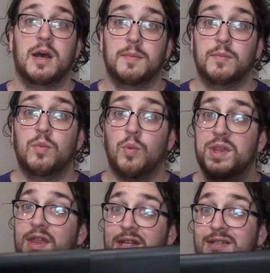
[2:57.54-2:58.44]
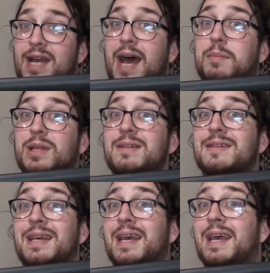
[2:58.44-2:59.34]
come with this
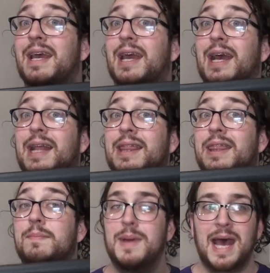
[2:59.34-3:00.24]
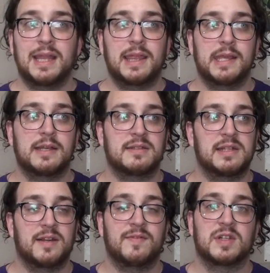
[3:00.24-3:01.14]
tablet and the bad things
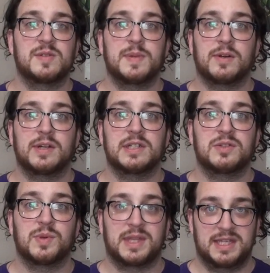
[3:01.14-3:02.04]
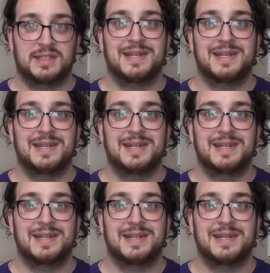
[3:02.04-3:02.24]
that I've experienced with this